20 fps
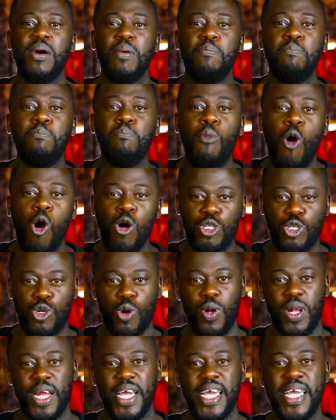
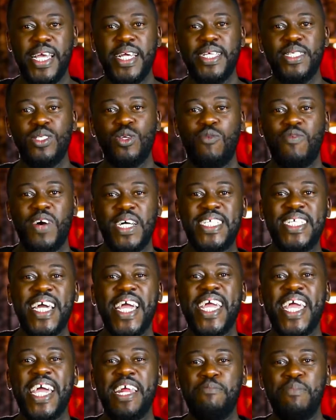mortal is
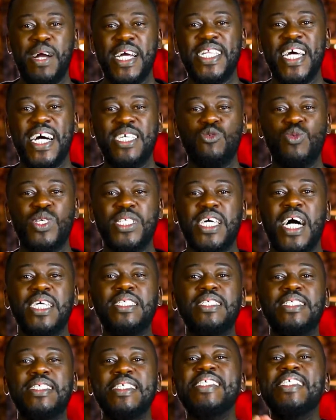overtaken by that which
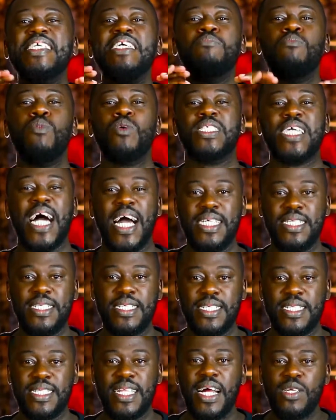has seen
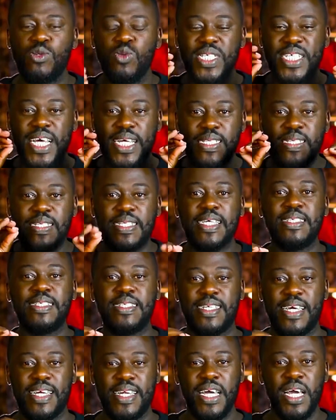immortality, that which has
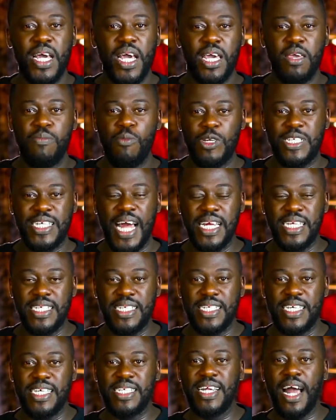tasted immortality.